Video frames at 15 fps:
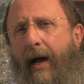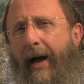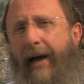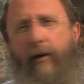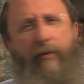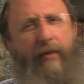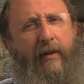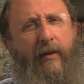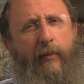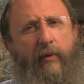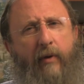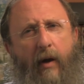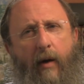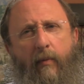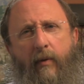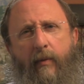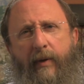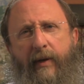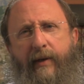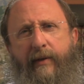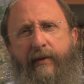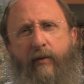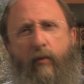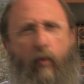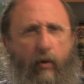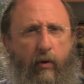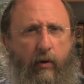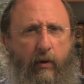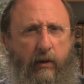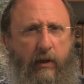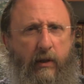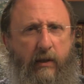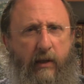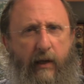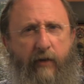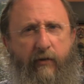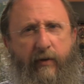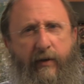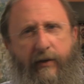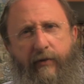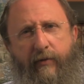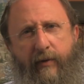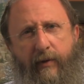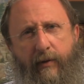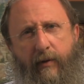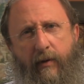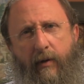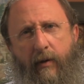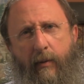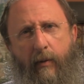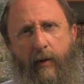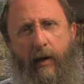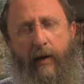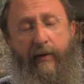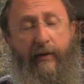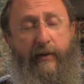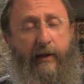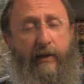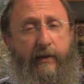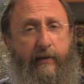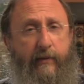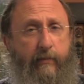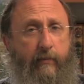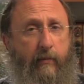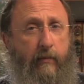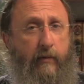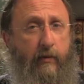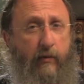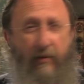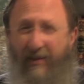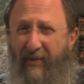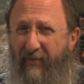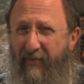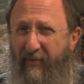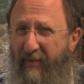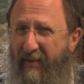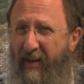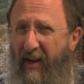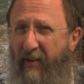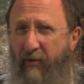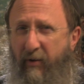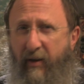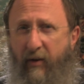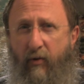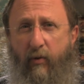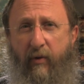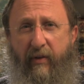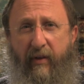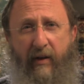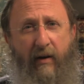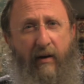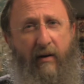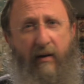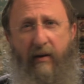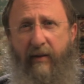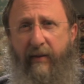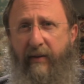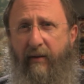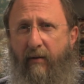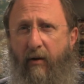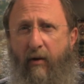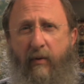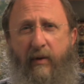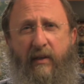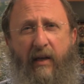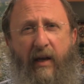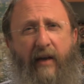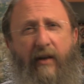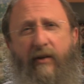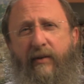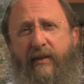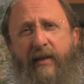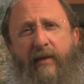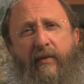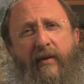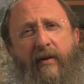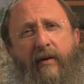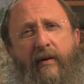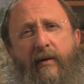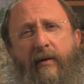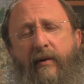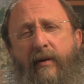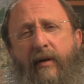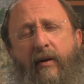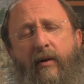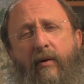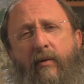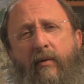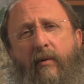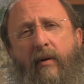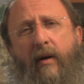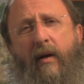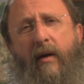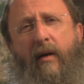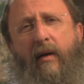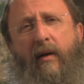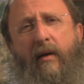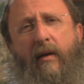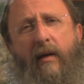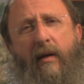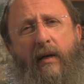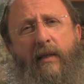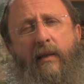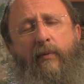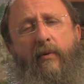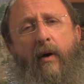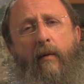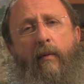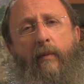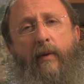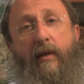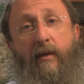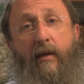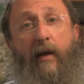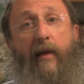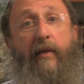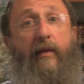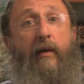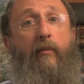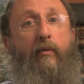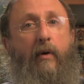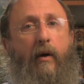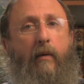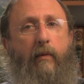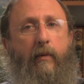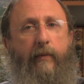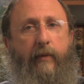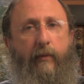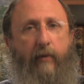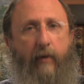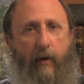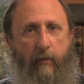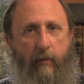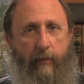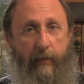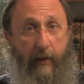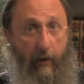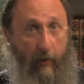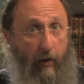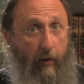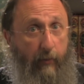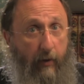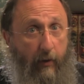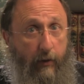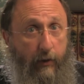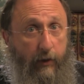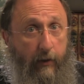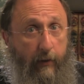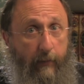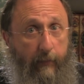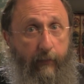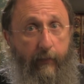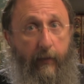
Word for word: I don't think the problem is the world slandering Israel. I think that's sort of neither here nor there. There are always haters out there, you know. It's a problem, but it's not the problem. The problem in our parsha